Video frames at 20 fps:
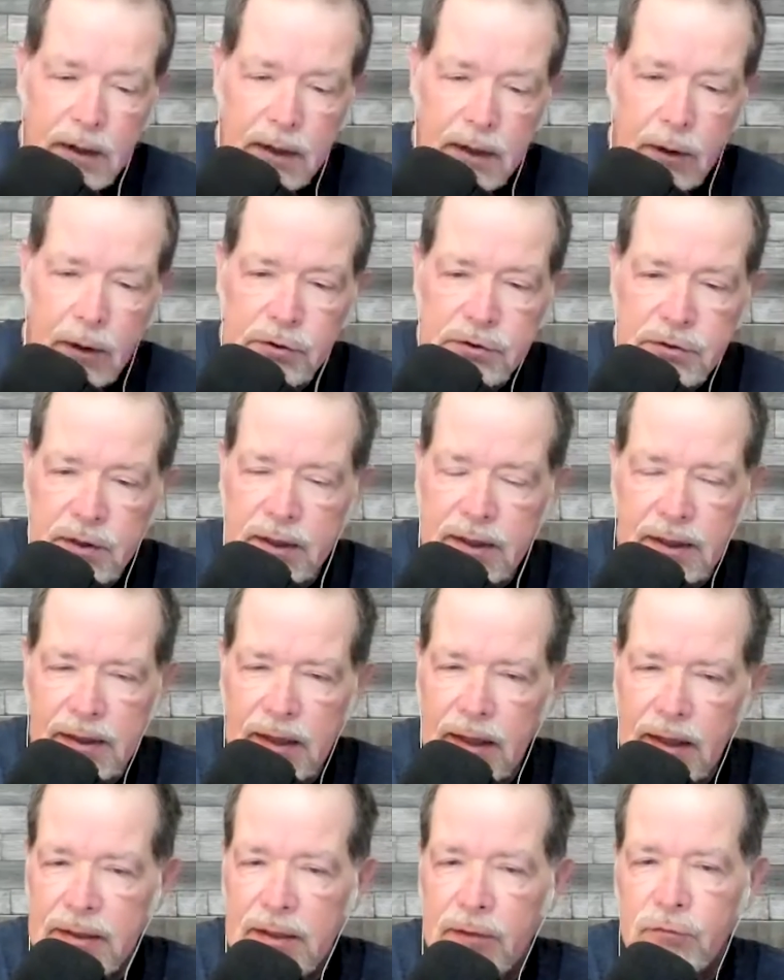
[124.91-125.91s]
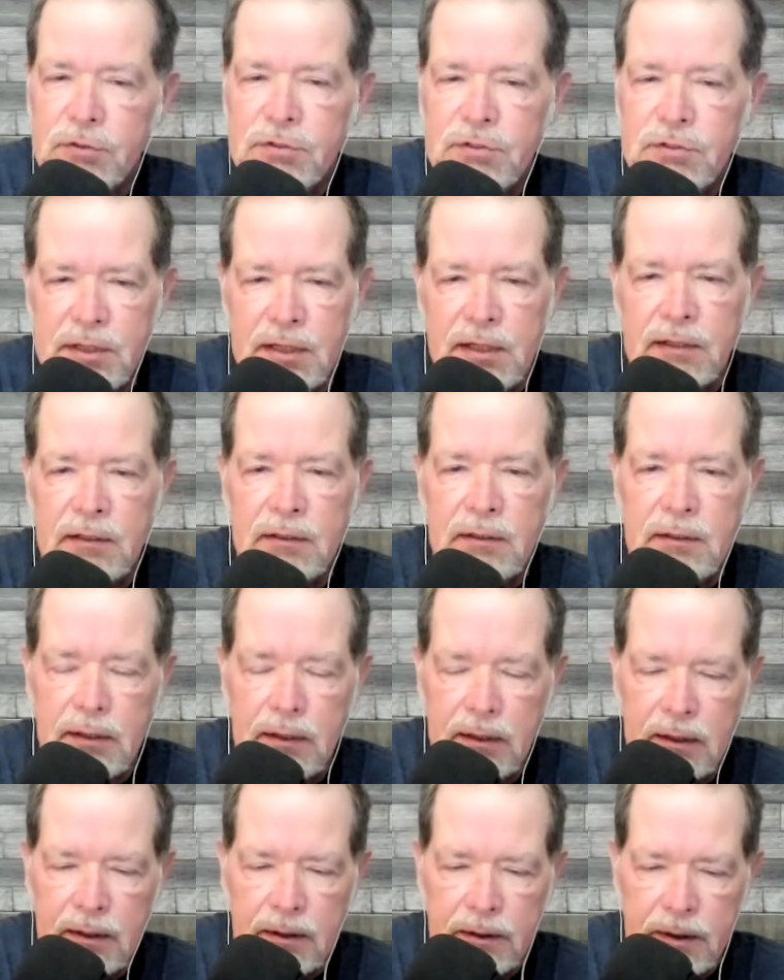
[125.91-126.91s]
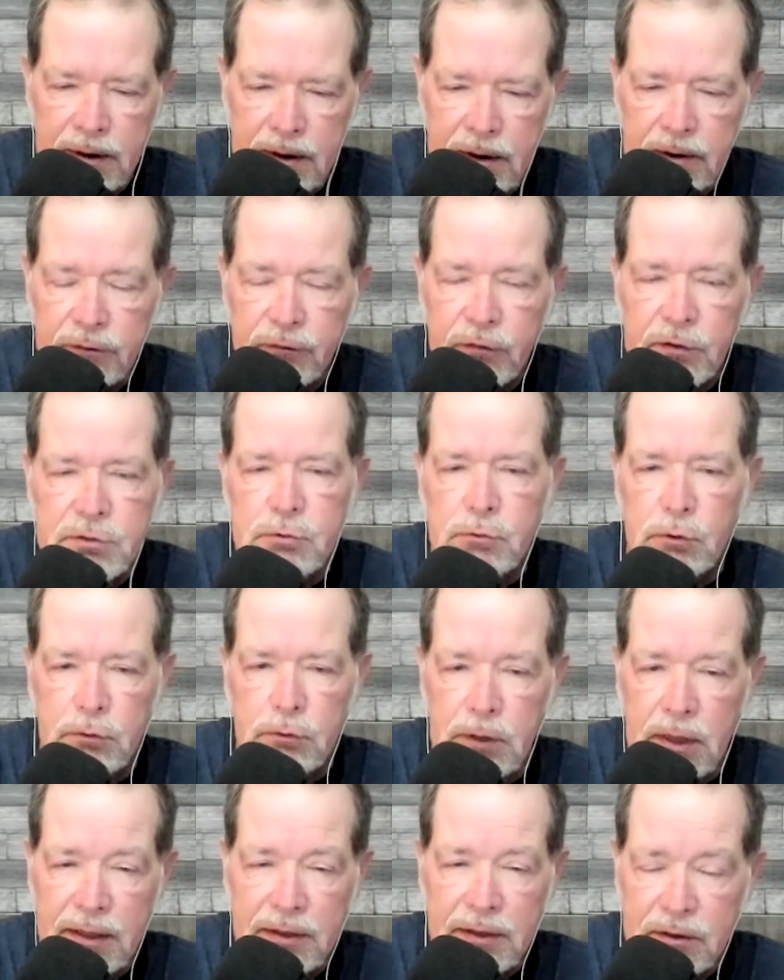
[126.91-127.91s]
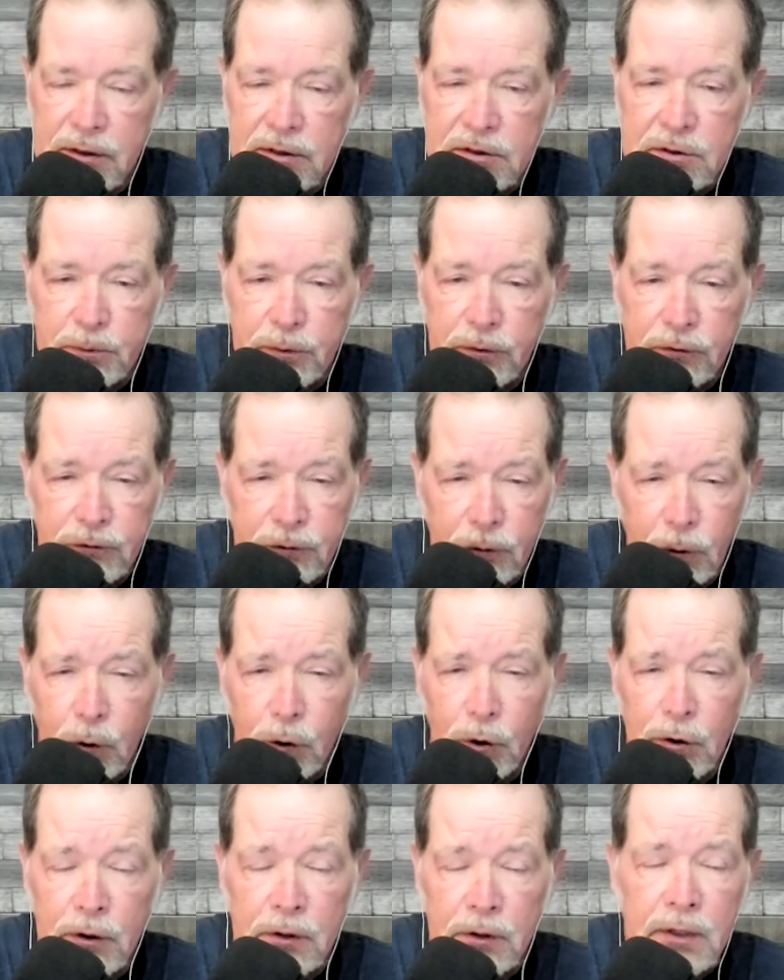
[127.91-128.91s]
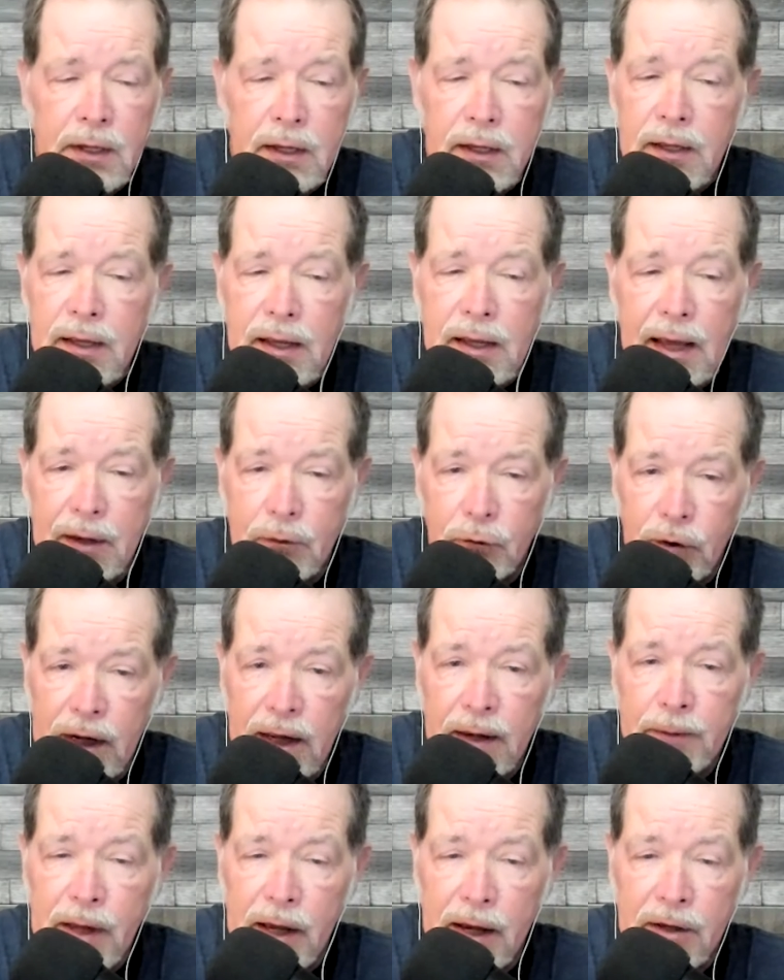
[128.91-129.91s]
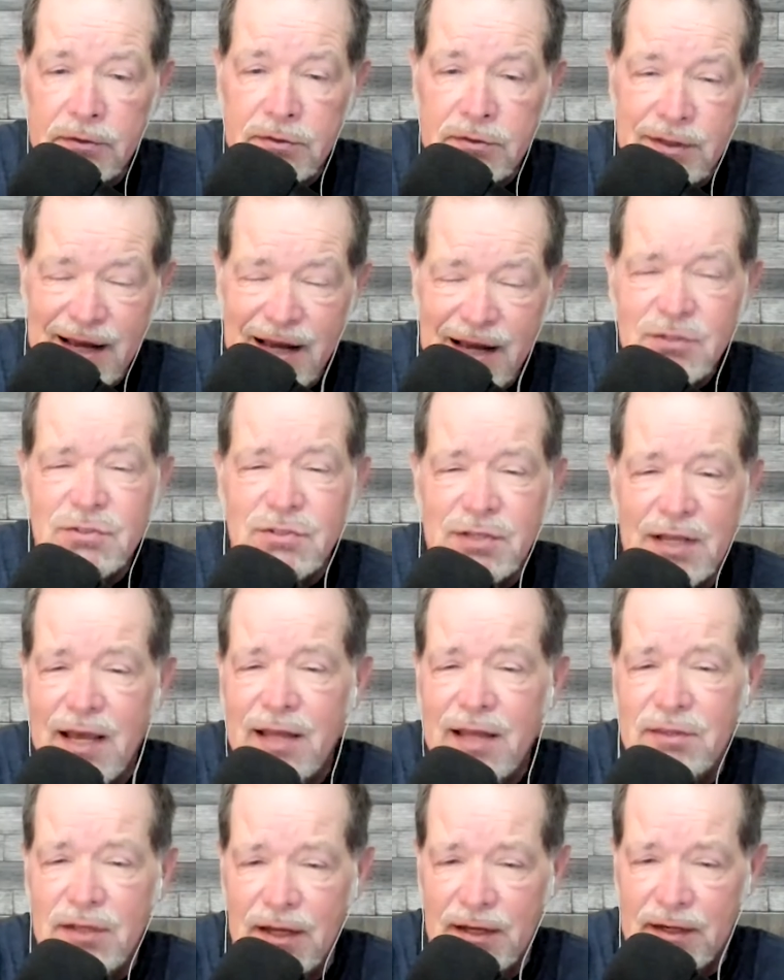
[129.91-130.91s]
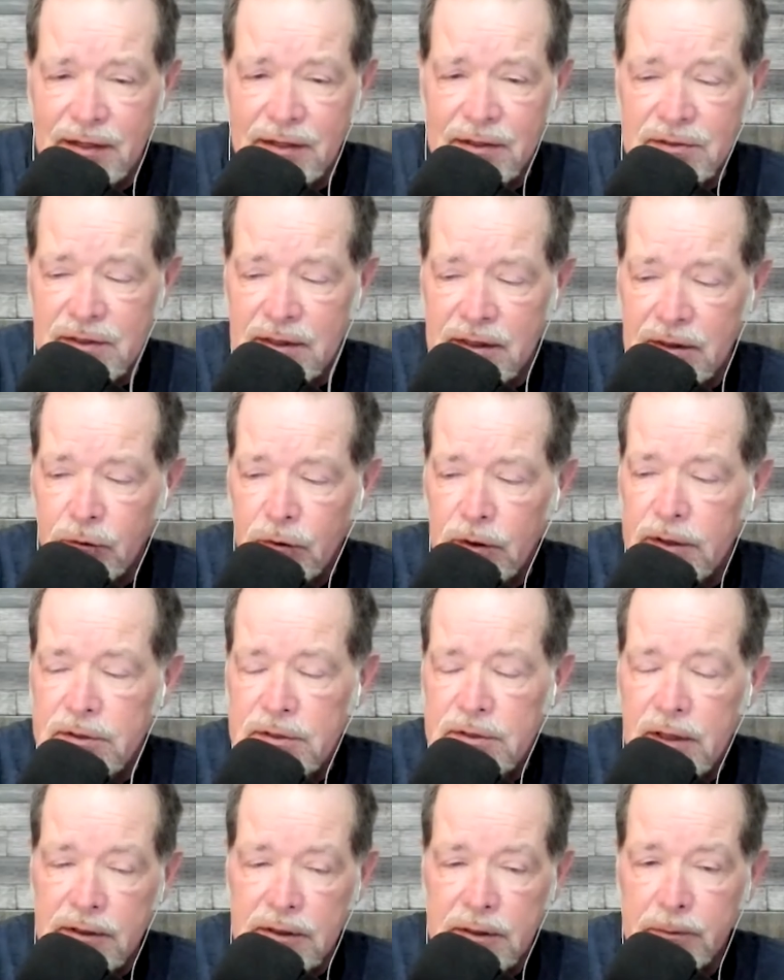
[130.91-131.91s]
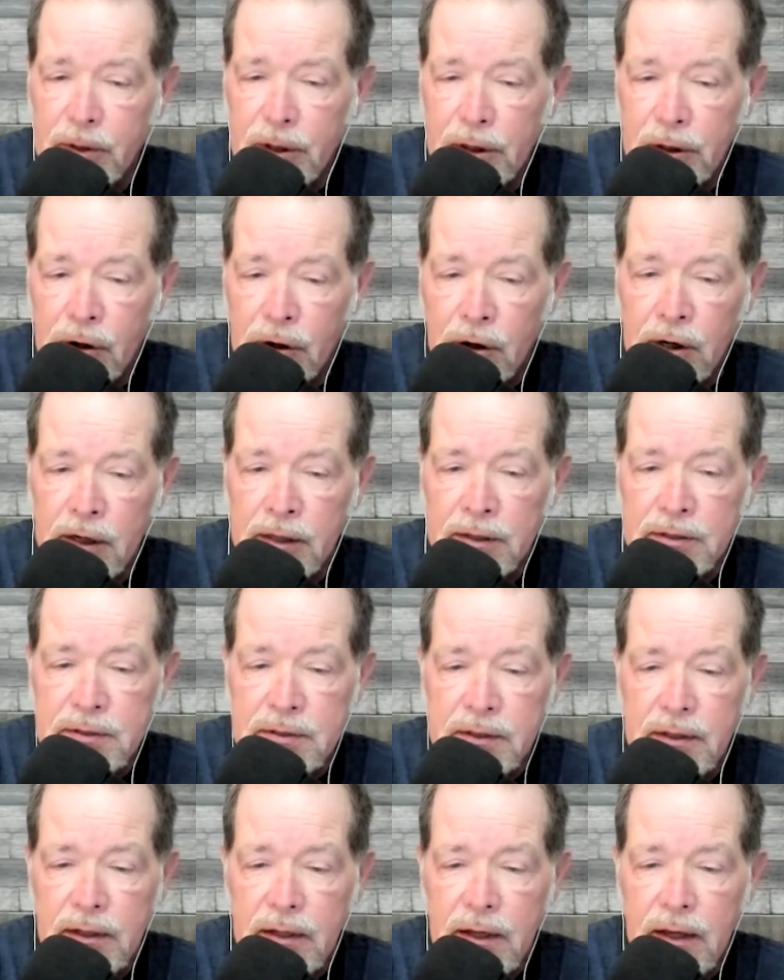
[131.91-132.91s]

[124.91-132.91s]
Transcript: And I was thinking I'd never seen an individual like this before at Ram House, and how sad that is. And it really tugged at my heart.